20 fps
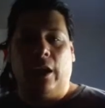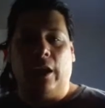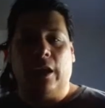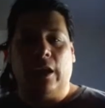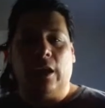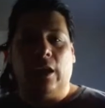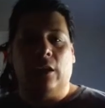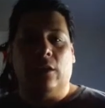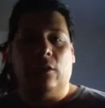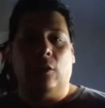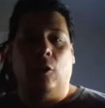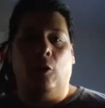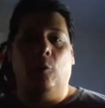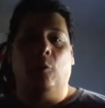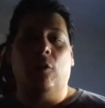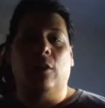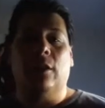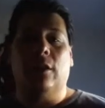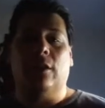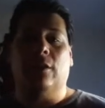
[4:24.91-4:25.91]
Again, the
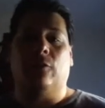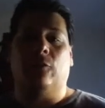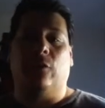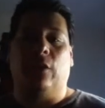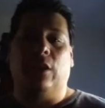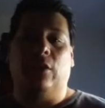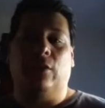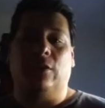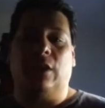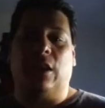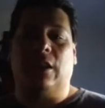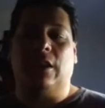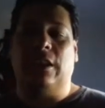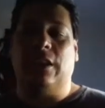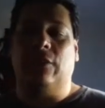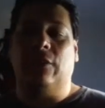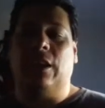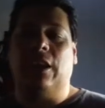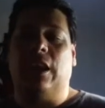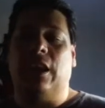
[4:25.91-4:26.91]
whole point of this video is not
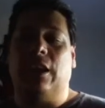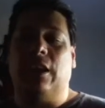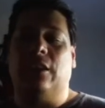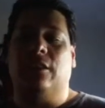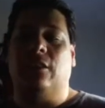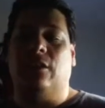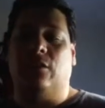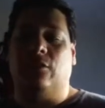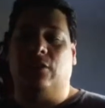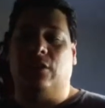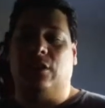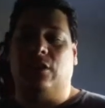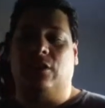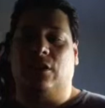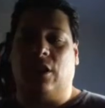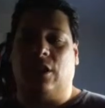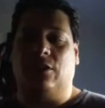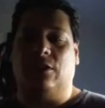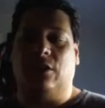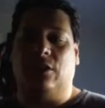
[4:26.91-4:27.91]
to even get into those
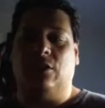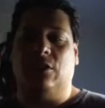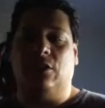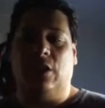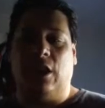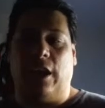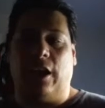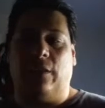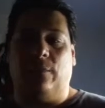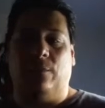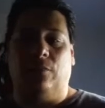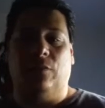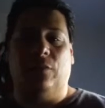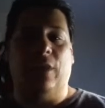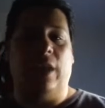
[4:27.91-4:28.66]
discussions yet.